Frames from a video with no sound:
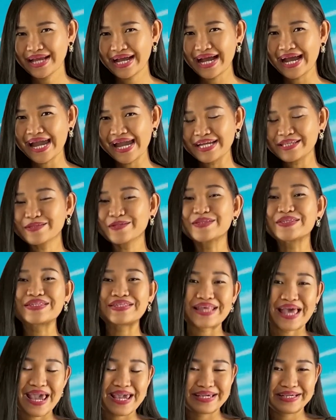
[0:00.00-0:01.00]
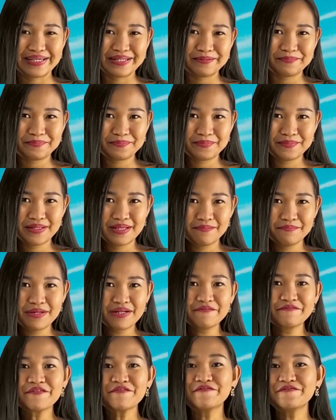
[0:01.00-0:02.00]
I hate to say it, But
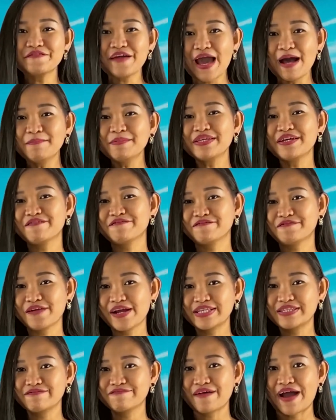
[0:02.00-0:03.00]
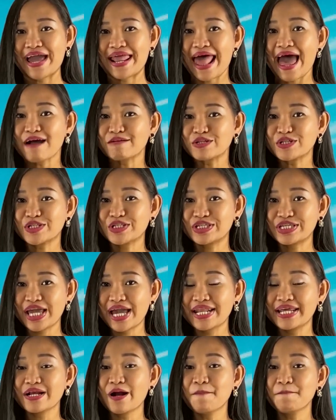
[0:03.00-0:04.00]
if her family and friends find out she's
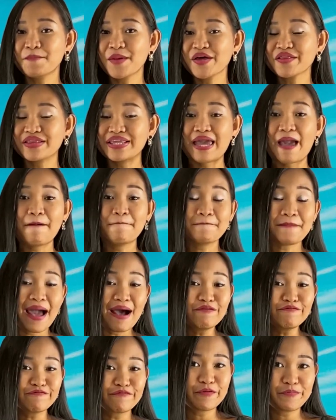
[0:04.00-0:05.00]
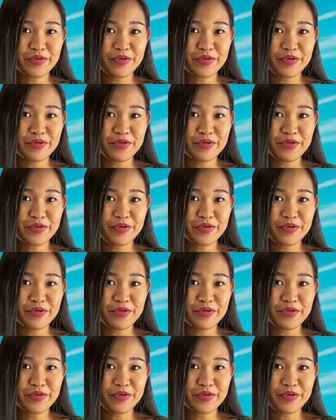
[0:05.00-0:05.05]
getting a monthly amount